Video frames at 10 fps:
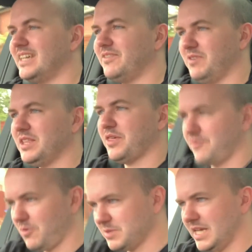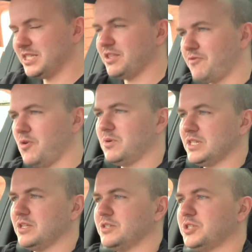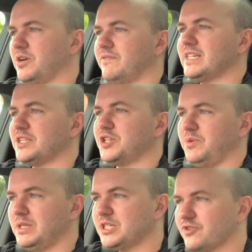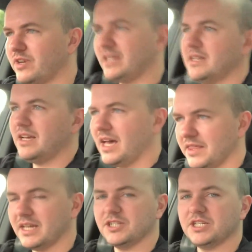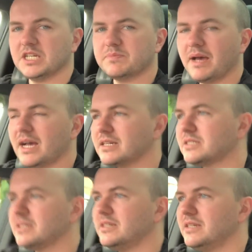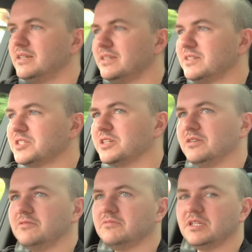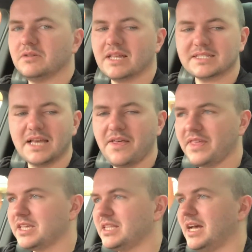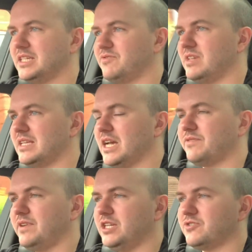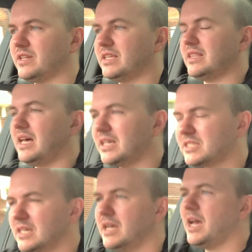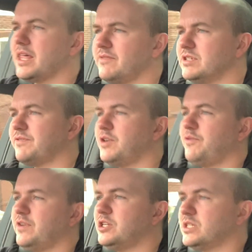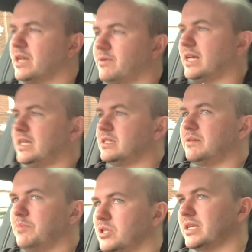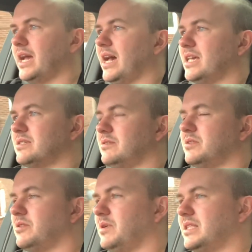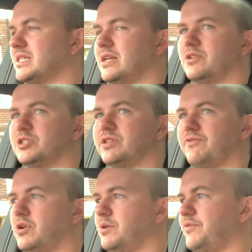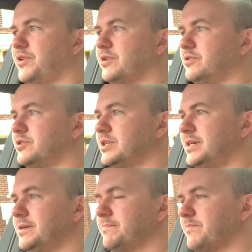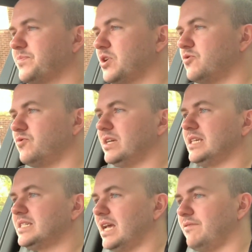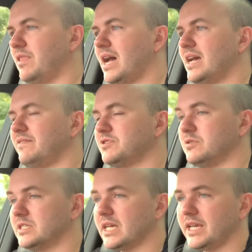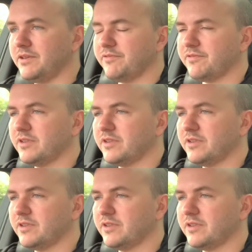really throws it into the road. It's not sort of sat on your windscreen, I think, as you'd expect. So, you know, that is a really nice feature, and I think there's a few features nowadays in modern cars, the way the technology's evolved, that could really save lives, could save